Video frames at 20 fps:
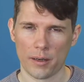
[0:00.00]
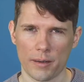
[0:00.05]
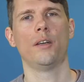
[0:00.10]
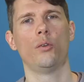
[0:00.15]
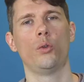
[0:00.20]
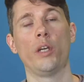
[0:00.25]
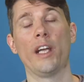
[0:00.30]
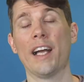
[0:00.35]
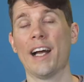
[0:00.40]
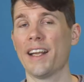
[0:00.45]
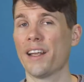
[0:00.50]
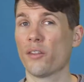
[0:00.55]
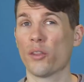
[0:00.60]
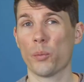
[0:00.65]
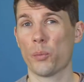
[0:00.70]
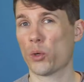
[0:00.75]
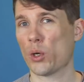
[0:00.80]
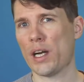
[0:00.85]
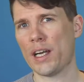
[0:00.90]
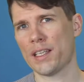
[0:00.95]
Regarding the
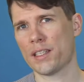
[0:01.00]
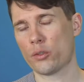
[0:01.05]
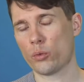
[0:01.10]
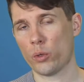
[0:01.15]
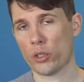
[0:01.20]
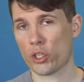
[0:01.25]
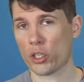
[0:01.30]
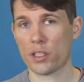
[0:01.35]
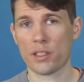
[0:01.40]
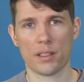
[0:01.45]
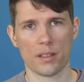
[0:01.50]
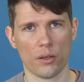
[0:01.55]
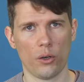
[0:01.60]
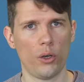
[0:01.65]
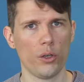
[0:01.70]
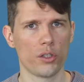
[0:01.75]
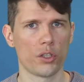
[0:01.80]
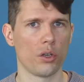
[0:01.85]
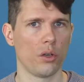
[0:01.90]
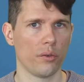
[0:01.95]
price, which is
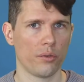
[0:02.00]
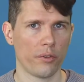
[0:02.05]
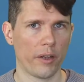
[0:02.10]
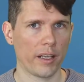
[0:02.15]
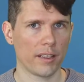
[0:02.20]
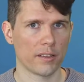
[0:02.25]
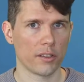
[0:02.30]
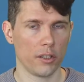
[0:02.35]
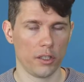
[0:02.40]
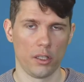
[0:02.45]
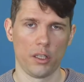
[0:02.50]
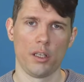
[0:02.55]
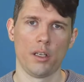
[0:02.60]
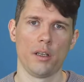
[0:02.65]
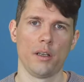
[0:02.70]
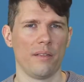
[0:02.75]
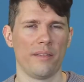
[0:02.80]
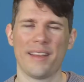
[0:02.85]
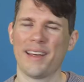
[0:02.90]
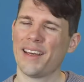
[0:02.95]
also a factor,
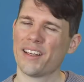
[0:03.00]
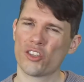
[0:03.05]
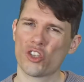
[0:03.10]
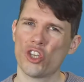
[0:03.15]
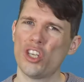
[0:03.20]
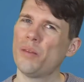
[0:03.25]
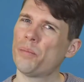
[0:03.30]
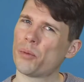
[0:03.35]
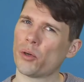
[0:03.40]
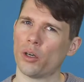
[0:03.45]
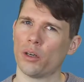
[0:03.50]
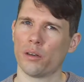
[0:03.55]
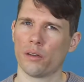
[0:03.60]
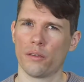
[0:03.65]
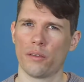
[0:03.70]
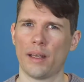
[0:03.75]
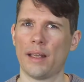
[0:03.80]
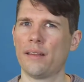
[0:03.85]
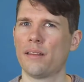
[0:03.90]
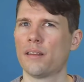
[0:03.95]
they are cheaper
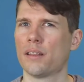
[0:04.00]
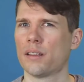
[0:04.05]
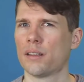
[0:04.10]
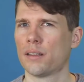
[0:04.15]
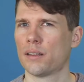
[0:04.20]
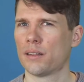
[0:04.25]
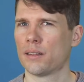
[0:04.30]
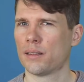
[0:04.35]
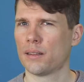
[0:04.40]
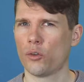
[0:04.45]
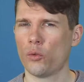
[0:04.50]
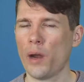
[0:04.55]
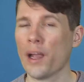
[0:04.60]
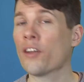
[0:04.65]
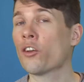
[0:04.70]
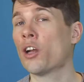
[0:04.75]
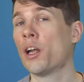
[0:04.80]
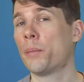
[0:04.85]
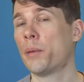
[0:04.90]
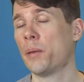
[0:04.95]
than the
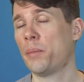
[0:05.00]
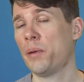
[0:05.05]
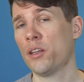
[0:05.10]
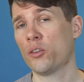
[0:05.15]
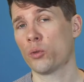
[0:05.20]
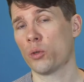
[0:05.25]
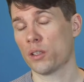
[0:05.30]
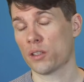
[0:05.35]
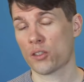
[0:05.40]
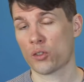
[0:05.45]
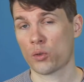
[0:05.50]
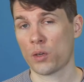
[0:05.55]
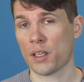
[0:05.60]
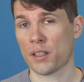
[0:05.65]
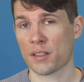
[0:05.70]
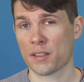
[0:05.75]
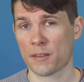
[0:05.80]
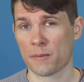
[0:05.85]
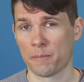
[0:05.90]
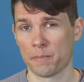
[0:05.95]
regular perpetual
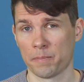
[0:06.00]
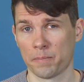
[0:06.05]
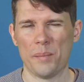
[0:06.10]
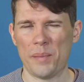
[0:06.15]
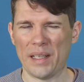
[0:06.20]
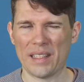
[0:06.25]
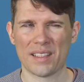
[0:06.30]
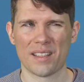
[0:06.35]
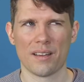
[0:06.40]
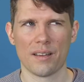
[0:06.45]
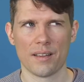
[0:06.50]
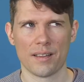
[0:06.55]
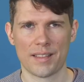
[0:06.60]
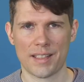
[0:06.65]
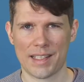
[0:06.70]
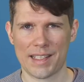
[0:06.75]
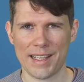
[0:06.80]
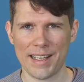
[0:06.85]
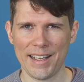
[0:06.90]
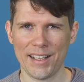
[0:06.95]
strings, but
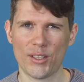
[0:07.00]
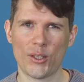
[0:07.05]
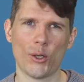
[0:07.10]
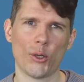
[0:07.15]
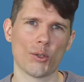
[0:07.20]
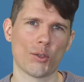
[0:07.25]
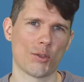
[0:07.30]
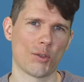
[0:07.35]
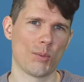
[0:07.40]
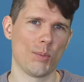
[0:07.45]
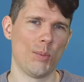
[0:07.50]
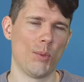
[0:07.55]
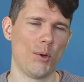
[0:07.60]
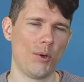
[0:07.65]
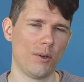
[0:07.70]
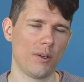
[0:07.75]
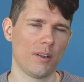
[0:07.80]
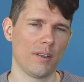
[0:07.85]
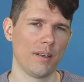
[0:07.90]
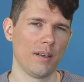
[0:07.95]
still cost
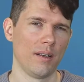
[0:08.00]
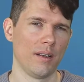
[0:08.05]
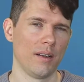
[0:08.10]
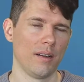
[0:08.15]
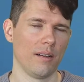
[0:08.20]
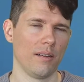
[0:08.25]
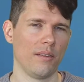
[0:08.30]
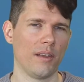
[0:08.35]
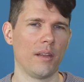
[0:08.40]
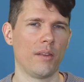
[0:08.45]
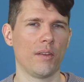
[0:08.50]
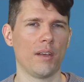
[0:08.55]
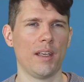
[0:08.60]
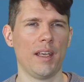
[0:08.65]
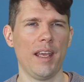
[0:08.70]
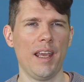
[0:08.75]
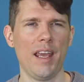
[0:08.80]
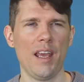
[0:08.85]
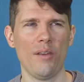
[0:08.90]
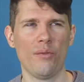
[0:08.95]
more than the
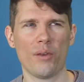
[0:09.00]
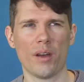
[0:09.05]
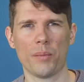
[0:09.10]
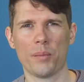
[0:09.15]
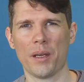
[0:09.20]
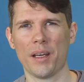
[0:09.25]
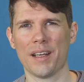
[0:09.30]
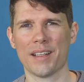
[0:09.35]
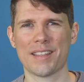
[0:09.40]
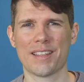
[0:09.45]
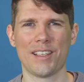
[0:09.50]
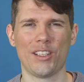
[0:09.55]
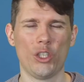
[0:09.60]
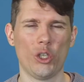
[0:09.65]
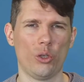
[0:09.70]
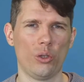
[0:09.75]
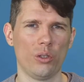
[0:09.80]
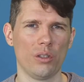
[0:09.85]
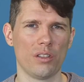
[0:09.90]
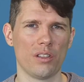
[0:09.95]
Eva Pirazzi
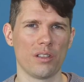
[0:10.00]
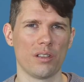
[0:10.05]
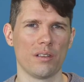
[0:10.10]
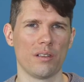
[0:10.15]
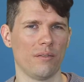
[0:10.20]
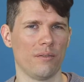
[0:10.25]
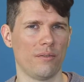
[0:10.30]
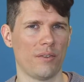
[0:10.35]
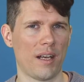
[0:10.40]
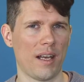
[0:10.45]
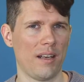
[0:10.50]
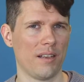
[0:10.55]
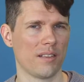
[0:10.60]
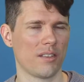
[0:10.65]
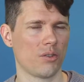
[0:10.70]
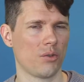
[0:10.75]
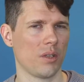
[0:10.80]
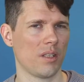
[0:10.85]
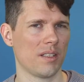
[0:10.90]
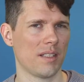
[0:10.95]
Gold violin
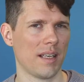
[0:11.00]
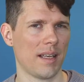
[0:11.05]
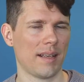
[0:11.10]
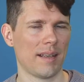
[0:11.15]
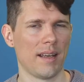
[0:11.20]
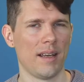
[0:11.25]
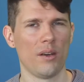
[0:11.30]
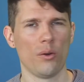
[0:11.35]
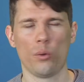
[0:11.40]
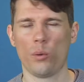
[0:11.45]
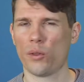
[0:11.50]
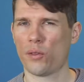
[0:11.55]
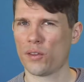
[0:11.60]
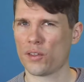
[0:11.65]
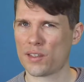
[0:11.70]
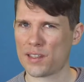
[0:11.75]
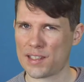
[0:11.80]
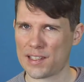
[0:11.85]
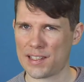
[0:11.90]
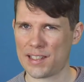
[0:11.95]
string set with the
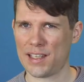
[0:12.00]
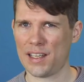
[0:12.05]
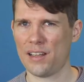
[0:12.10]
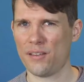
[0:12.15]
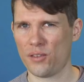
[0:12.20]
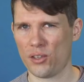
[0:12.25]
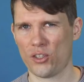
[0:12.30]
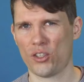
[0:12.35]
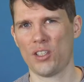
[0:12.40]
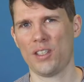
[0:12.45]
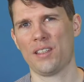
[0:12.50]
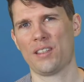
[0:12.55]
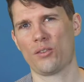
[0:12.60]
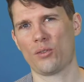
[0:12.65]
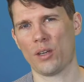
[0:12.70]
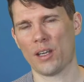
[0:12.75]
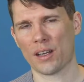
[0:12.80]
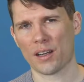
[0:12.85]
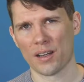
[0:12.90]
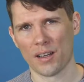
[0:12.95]
silver G
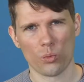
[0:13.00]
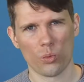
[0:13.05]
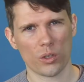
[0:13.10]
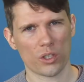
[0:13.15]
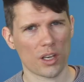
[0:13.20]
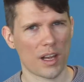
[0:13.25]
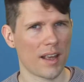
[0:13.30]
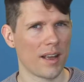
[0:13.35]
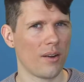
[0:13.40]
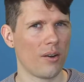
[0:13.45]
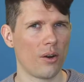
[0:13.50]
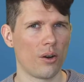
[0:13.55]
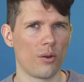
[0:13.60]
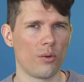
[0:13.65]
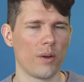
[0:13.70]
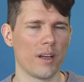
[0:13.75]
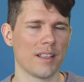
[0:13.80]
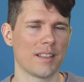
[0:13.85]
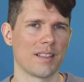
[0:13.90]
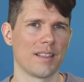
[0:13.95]
string, which I
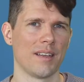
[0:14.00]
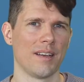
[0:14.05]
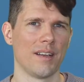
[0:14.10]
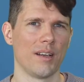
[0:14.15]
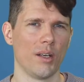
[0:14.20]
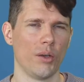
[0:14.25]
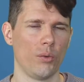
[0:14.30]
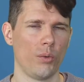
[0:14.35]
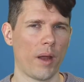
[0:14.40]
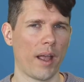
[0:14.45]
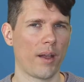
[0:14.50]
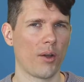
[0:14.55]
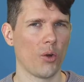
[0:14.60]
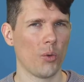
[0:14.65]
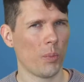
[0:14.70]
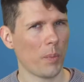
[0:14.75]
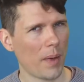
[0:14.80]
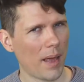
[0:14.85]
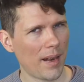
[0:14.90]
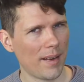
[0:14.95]
always
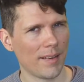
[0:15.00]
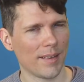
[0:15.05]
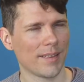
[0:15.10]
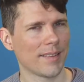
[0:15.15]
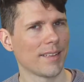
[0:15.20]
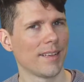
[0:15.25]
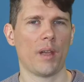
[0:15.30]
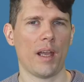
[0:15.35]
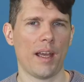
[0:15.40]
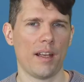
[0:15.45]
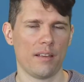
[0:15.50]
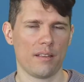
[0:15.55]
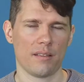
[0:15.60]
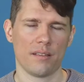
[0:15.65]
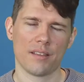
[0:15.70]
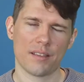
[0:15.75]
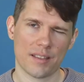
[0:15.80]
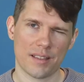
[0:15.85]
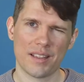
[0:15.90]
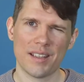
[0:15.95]
recommended and
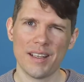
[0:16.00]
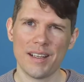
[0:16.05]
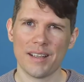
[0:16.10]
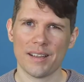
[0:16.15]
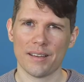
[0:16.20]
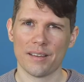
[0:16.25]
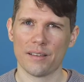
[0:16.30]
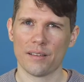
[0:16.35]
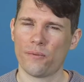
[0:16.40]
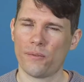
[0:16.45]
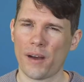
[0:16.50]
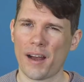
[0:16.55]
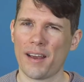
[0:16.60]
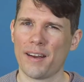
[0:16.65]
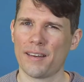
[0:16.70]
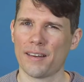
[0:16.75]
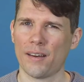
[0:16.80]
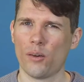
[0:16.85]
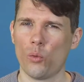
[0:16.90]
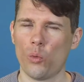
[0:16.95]
still
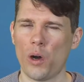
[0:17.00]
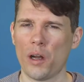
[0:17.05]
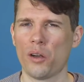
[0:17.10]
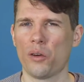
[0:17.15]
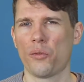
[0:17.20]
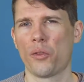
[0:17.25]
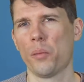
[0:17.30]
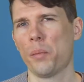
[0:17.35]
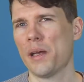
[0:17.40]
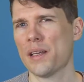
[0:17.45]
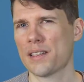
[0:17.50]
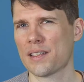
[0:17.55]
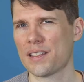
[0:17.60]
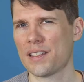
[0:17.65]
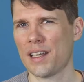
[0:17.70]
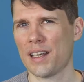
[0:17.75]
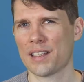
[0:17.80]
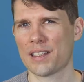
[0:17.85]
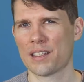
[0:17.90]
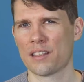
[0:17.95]
find one of the best
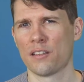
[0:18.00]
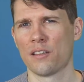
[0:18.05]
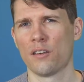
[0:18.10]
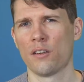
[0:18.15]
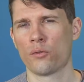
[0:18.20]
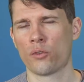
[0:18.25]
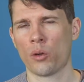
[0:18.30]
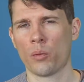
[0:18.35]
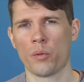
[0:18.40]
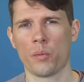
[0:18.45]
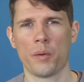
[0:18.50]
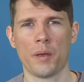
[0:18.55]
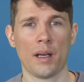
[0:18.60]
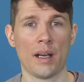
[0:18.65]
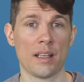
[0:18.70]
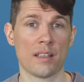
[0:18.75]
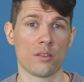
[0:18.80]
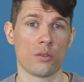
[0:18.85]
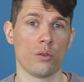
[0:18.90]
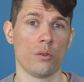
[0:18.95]
sets from the
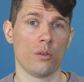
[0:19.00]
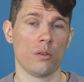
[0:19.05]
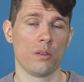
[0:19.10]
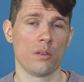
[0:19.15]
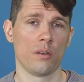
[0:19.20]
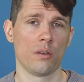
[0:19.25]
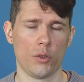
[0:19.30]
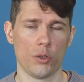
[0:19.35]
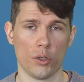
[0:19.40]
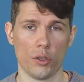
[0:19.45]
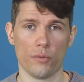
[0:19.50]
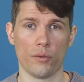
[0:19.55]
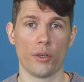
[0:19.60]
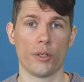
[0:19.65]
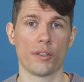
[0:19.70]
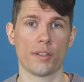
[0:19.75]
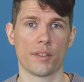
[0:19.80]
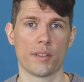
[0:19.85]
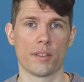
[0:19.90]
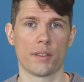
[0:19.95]
Pirastro
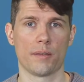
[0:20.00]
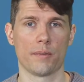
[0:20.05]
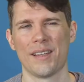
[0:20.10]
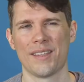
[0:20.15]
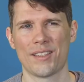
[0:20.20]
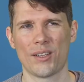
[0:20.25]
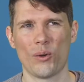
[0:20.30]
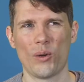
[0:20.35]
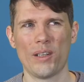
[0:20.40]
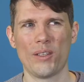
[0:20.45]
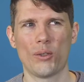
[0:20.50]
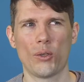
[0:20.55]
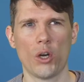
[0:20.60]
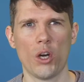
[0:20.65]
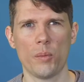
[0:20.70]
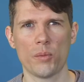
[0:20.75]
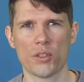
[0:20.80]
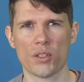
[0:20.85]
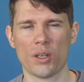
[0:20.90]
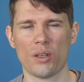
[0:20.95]
universe. So in
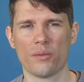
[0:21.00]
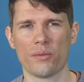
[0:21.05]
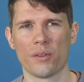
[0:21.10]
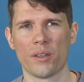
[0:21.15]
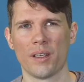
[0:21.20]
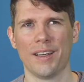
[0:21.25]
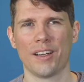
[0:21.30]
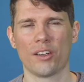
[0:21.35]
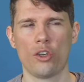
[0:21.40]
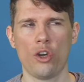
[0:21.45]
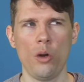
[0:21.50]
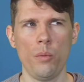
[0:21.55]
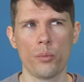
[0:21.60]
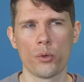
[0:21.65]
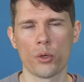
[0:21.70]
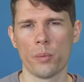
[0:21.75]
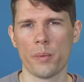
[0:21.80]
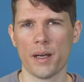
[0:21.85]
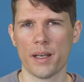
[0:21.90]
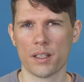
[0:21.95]
terms of a
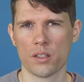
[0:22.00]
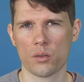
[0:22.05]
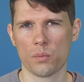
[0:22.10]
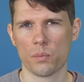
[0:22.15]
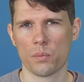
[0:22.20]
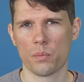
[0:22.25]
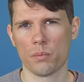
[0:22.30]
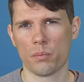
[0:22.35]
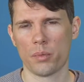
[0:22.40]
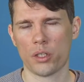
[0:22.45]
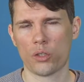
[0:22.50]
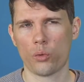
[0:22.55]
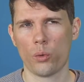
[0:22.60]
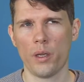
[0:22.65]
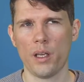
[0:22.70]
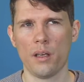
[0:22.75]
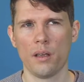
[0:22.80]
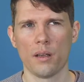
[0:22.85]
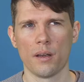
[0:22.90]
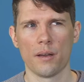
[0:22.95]
compromise
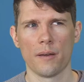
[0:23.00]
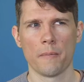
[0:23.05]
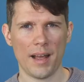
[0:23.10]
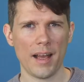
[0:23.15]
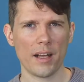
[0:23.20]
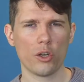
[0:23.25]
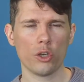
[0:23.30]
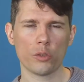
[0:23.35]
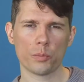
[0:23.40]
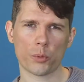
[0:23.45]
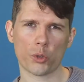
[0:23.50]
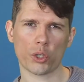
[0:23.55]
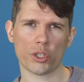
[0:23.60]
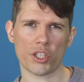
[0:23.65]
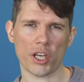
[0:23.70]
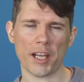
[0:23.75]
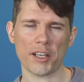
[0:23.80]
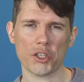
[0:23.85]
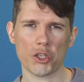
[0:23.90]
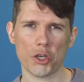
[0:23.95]
between a good
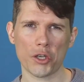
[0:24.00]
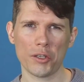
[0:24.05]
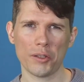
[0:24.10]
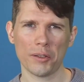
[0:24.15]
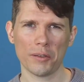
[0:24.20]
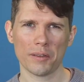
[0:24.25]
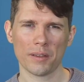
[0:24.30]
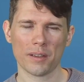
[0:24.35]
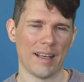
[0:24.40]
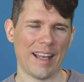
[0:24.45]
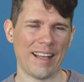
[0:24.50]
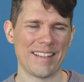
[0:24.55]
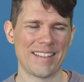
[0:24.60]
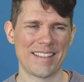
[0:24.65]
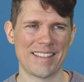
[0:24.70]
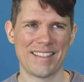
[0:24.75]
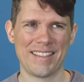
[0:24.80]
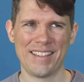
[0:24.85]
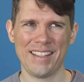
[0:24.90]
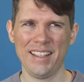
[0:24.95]
projection and
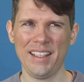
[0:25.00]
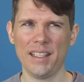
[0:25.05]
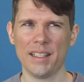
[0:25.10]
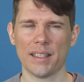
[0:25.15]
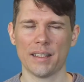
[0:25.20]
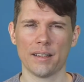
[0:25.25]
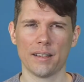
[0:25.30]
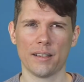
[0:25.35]
still